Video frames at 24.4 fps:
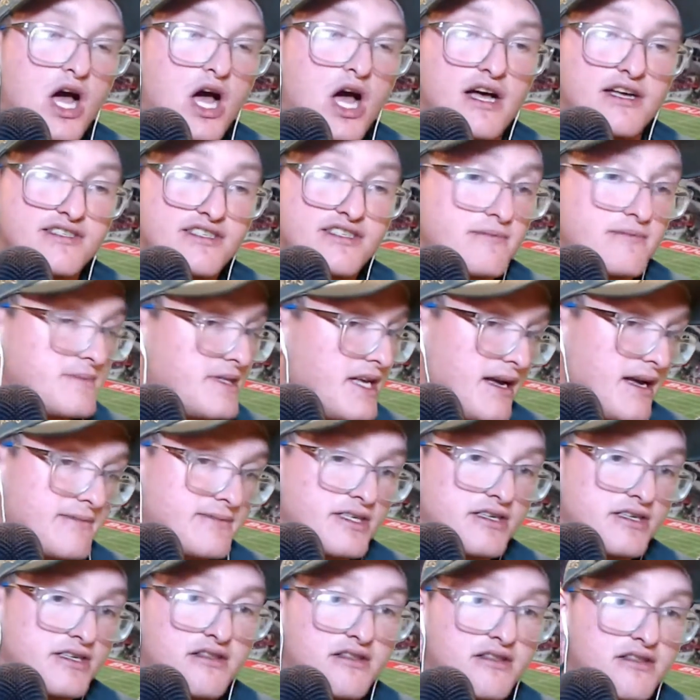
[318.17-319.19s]
Sometimes
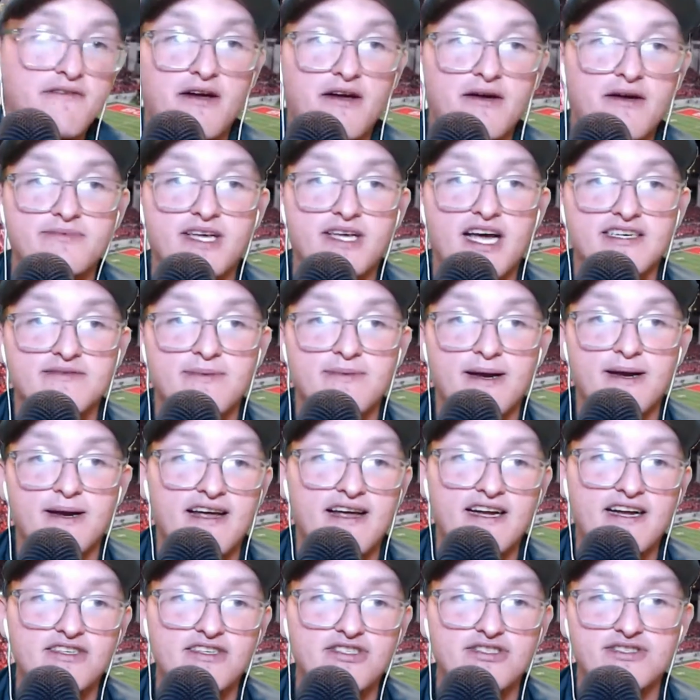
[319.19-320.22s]
they live up to
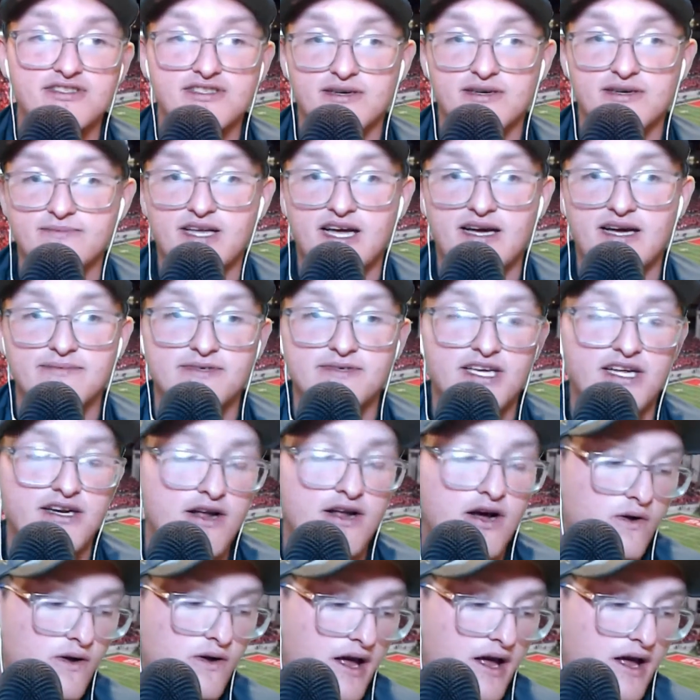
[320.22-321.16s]
expectations, sometimes they don't.